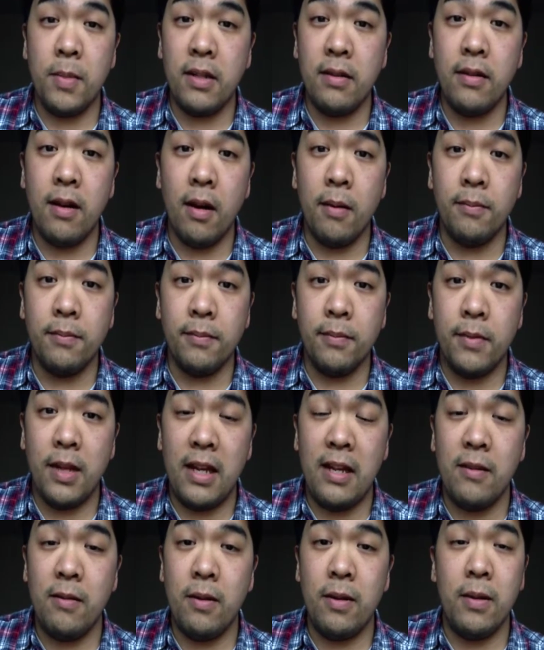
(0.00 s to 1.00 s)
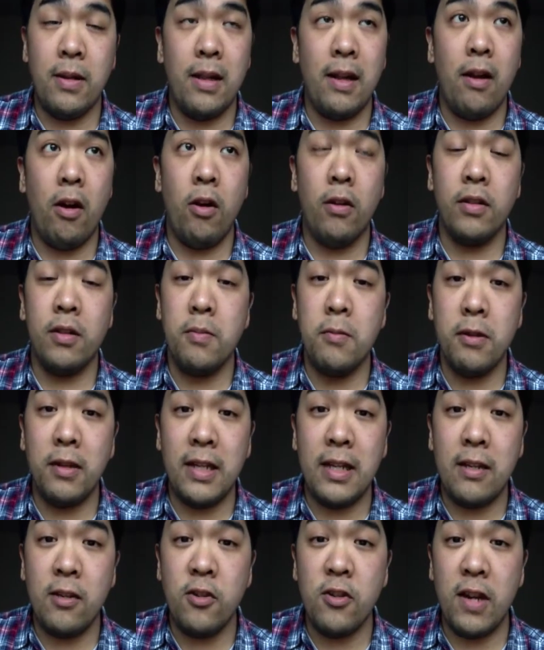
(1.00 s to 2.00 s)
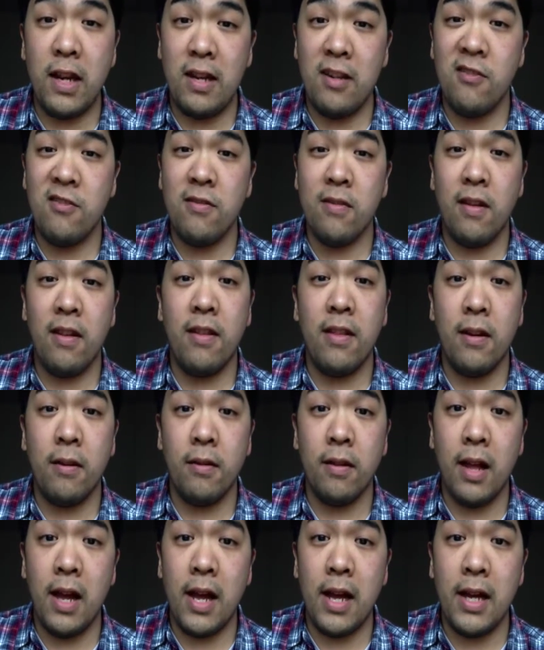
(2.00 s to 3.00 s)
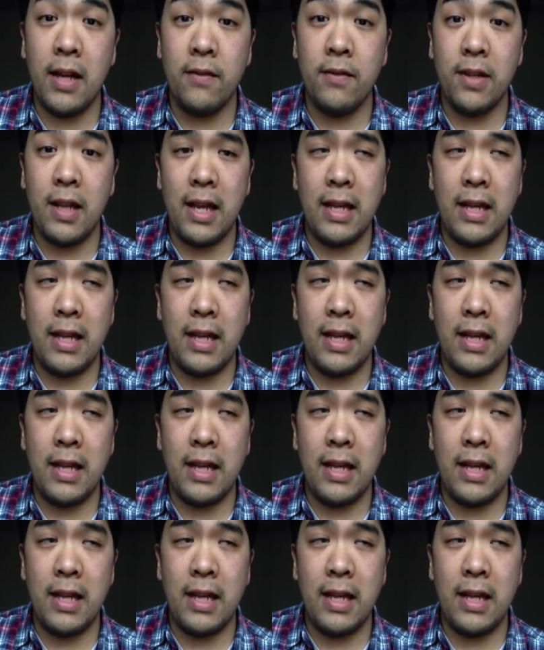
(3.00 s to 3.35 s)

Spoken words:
income, and ultimately change their lives.